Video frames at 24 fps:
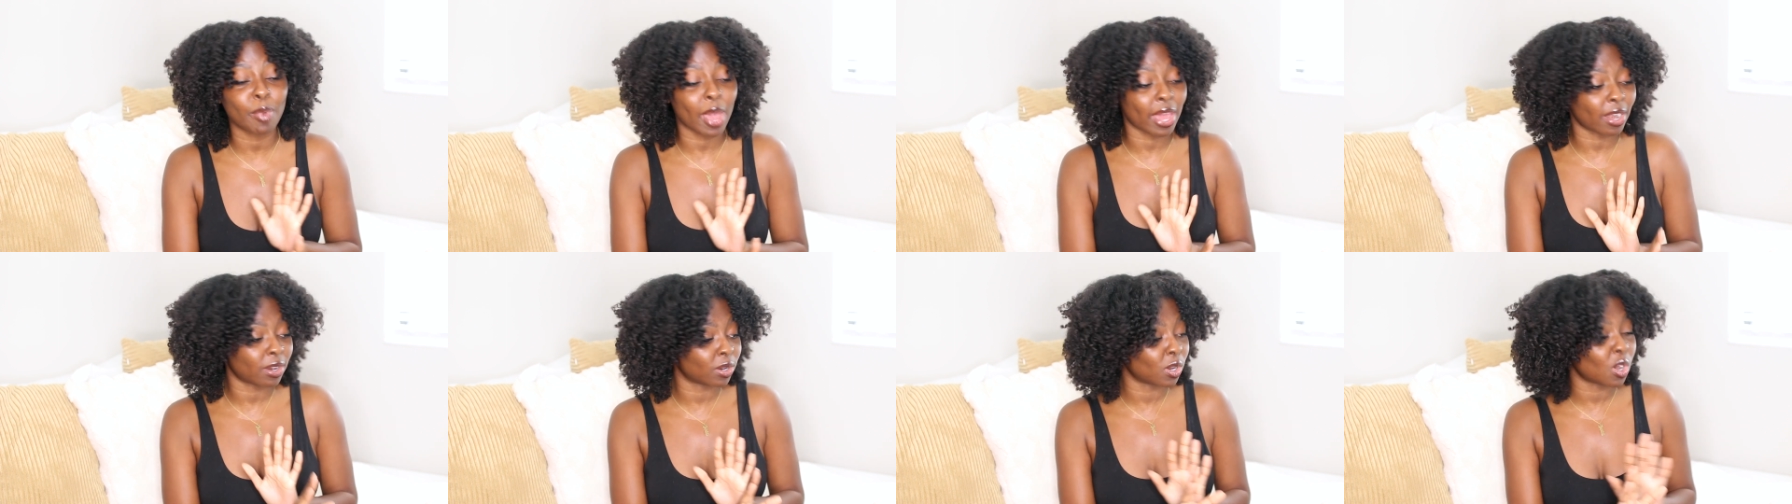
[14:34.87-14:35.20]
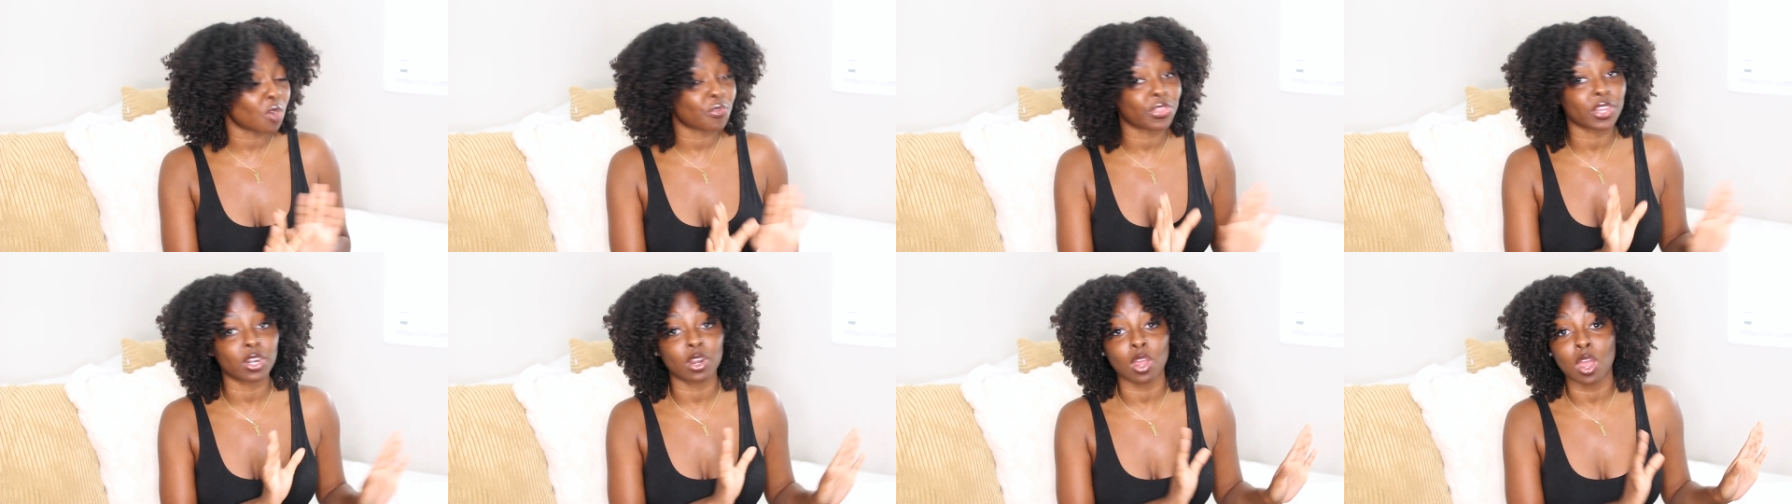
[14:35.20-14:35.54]
I don't
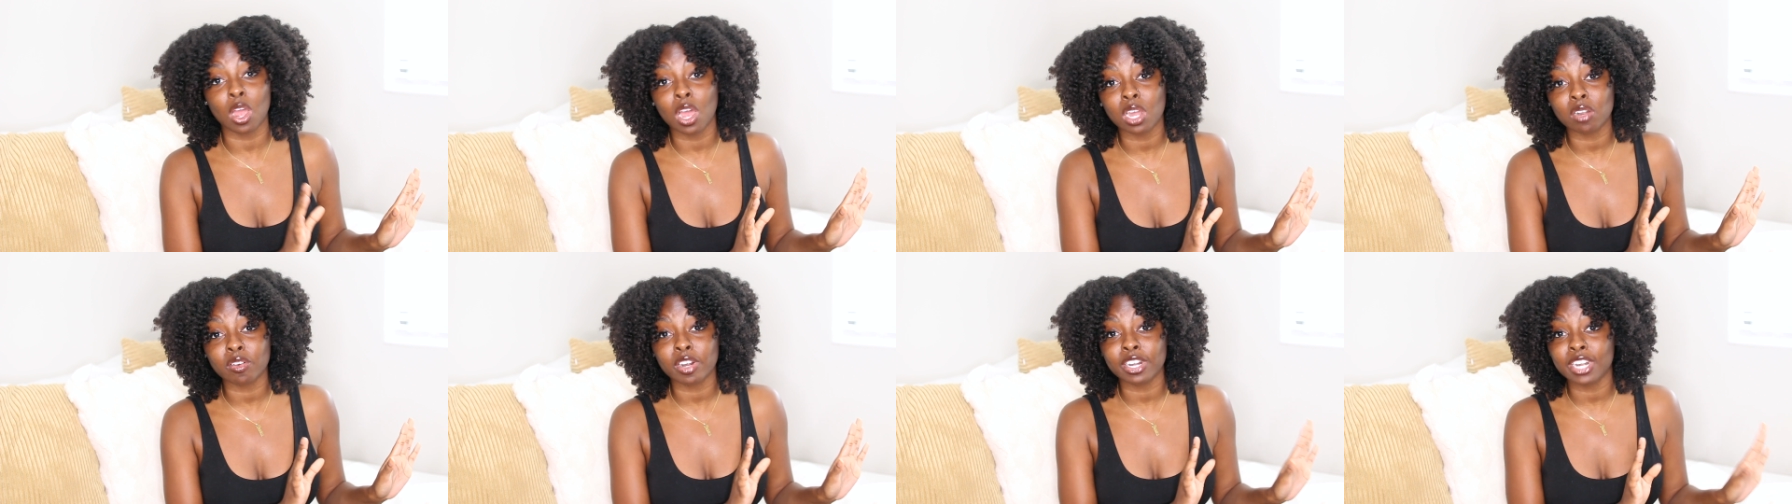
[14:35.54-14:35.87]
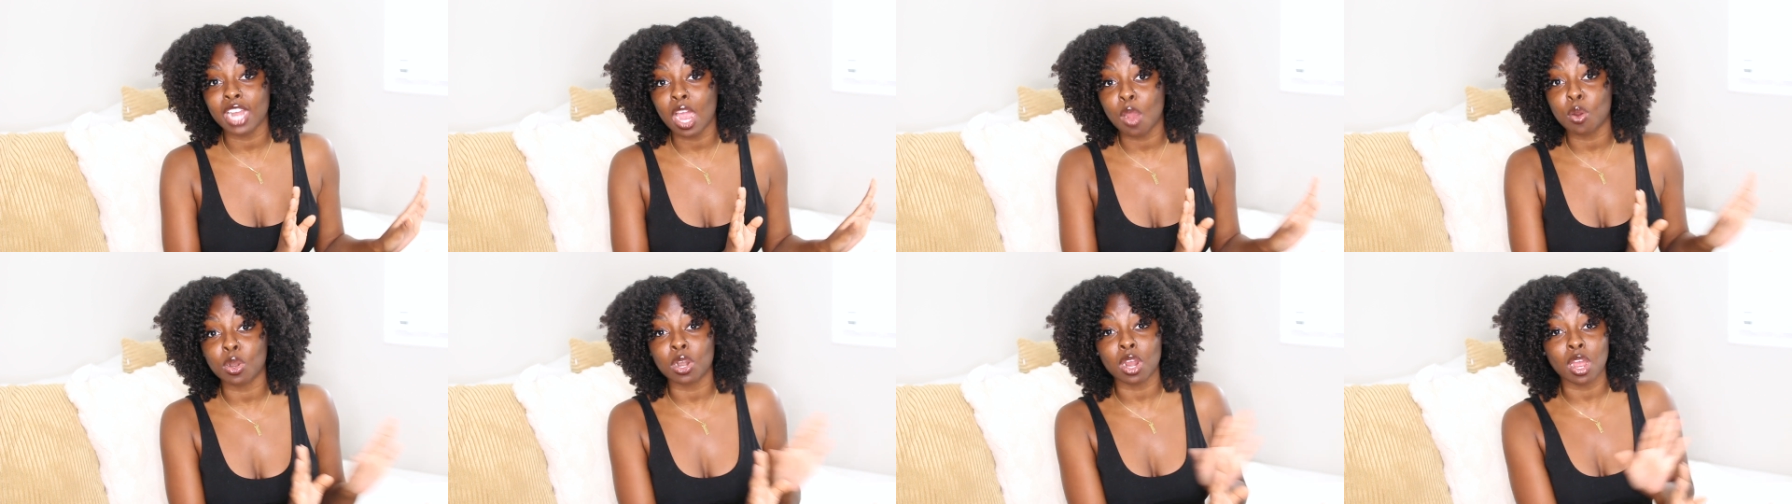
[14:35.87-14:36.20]
know if they're on
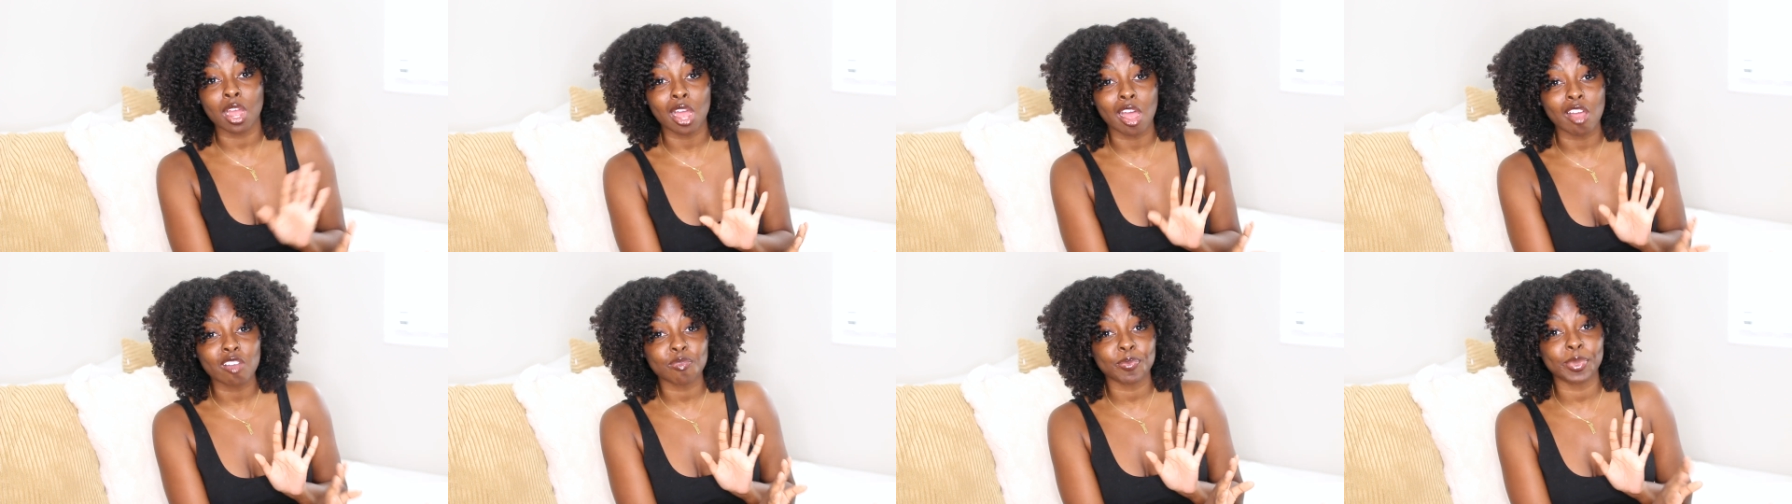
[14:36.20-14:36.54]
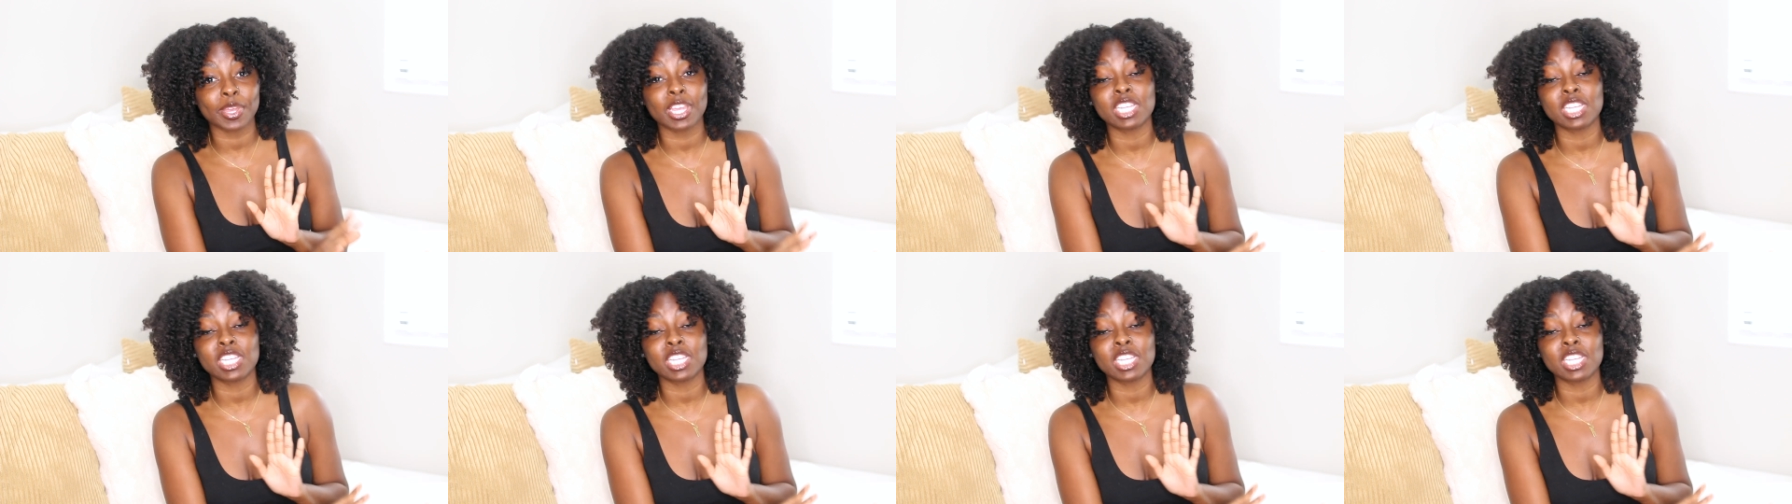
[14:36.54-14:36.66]
right now or off,